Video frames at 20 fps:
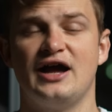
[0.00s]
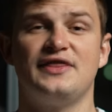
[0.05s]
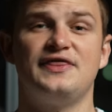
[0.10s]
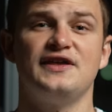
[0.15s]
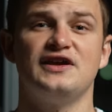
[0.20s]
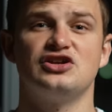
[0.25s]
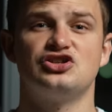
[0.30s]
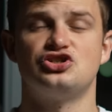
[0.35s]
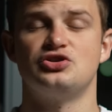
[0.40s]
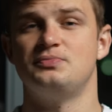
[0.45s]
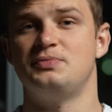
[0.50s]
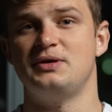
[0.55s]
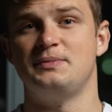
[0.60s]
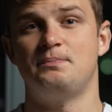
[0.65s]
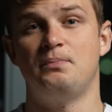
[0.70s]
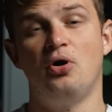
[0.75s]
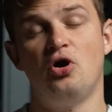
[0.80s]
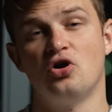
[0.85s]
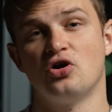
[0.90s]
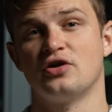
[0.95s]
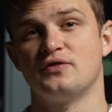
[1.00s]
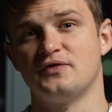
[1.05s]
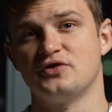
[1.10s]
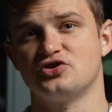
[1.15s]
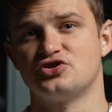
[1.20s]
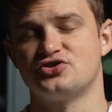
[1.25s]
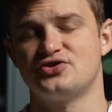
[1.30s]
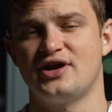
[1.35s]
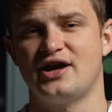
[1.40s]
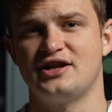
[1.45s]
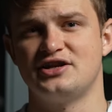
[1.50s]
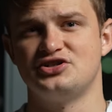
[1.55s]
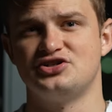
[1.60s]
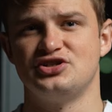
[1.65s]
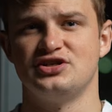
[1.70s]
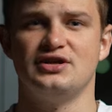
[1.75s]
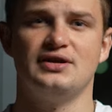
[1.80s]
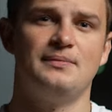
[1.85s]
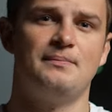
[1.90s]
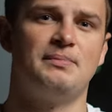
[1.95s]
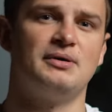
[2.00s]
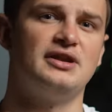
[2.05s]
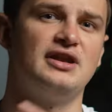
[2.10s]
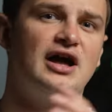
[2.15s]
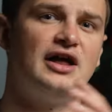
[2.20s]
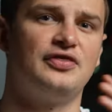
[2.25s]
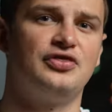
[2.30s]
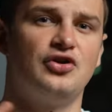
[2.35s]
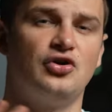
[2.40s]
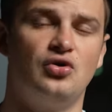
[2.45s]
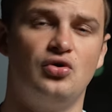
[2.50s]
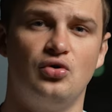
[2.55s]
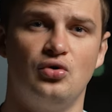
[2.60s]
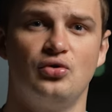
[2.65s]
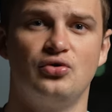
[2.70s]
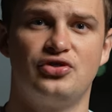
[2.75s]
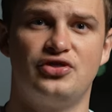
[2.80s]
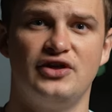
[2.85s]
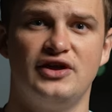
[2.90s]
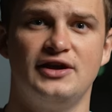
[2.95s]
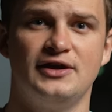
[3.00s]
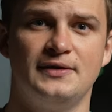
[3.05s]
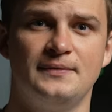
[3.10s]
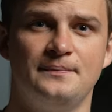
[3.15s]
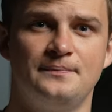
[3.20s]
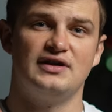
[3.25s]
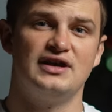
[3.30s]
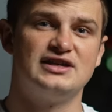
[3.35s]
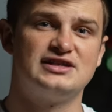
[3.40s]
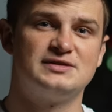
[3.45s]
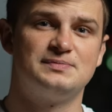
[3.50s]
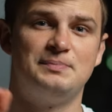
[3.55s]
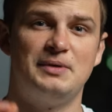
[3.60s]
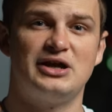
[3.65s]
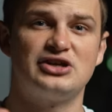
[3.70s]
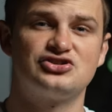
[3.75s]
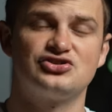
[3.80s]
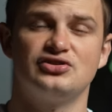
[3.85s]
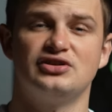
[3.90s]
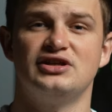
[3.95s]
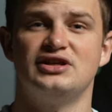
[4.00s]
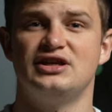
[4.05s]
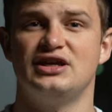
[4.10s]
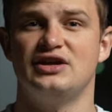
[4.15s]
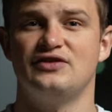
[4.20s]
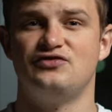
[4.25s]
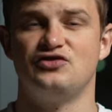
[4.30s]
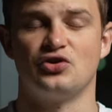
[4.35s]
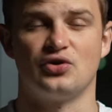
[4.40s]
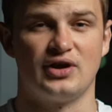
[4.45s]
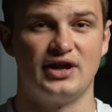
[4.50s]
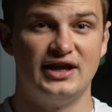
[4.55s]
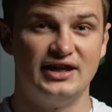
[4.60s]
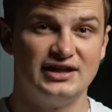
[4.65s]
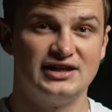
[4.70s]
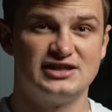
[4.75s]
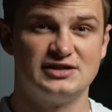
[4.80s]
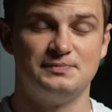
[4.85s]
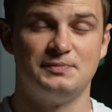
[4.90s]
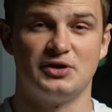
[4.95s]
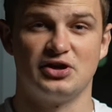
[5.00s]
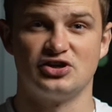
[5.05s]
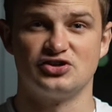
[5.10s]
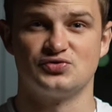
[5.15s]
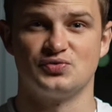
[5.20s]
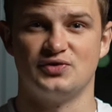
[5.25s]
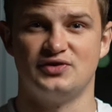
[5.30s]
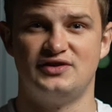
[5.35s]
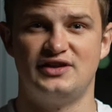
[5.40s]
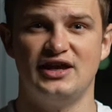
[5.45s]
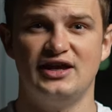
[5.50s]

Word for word: I think it should be part of your strategy, but not the whole thing, especially if you're inexperienced with